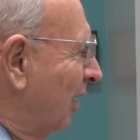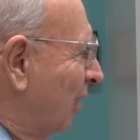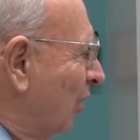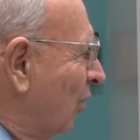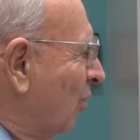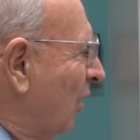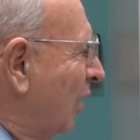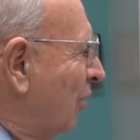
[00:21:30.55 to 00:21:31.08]

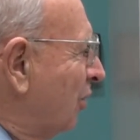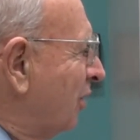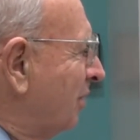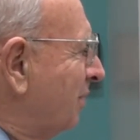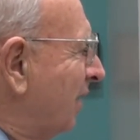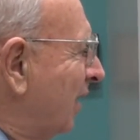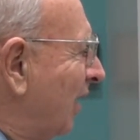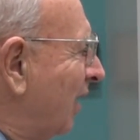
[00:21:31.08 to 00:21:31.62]
You're
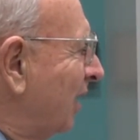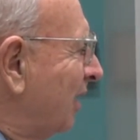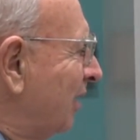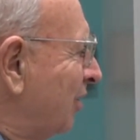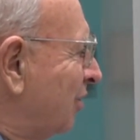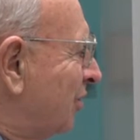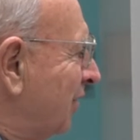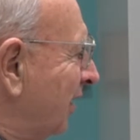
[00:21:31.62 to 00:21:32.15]
welcome in our
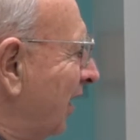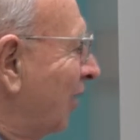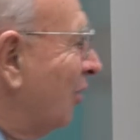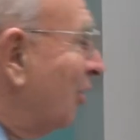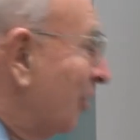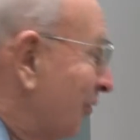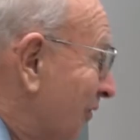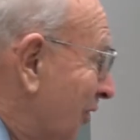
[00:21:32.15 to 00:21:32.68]
country. Not
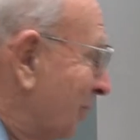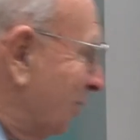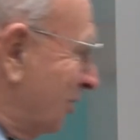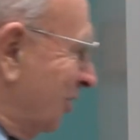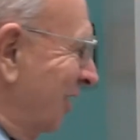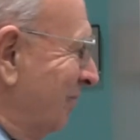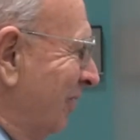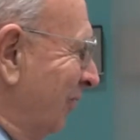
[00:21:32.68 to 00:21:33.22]
all of you,
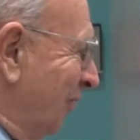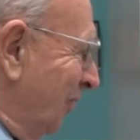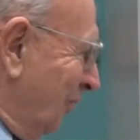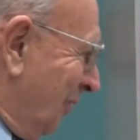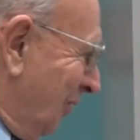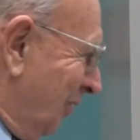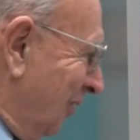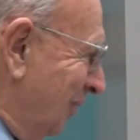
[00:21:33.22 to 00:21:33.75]
but some of you are
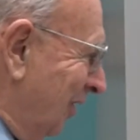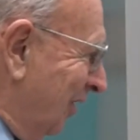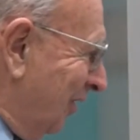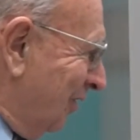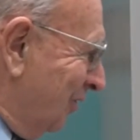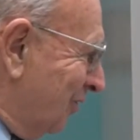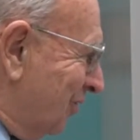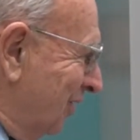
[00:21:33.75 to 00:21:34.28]
welcome in our
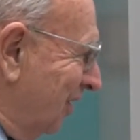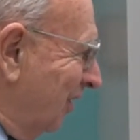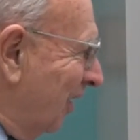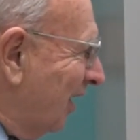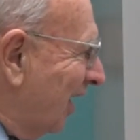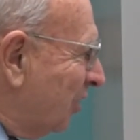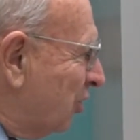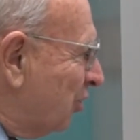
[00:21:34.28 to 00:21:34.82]
country. And
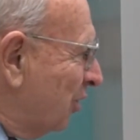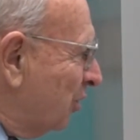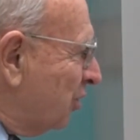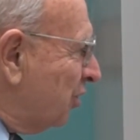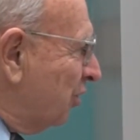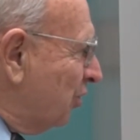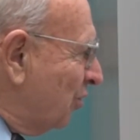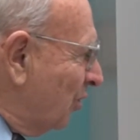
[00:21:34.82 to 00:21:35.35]
that
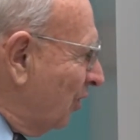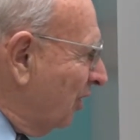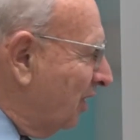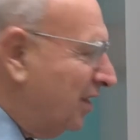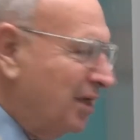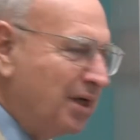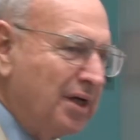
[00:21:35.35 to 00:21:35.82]
shows the door